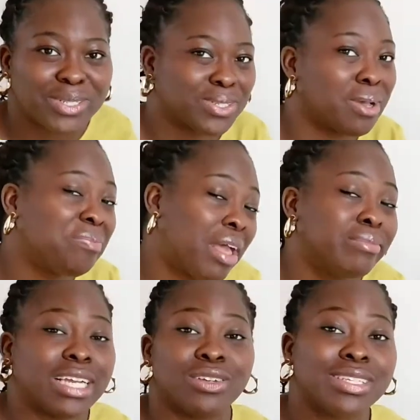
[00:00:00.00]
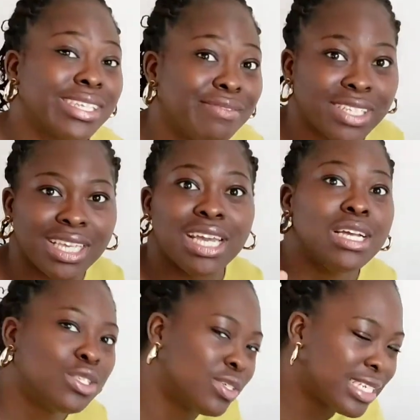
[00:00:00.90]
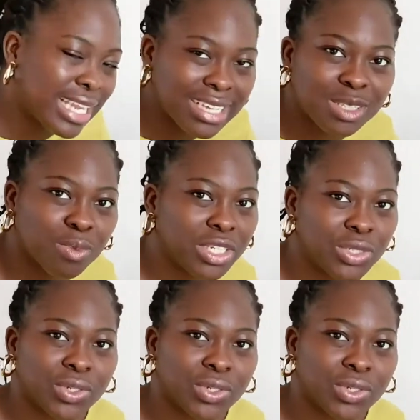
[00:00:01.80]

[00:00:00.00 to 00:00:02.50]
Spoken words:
So sometimes I just leave it to the next morning.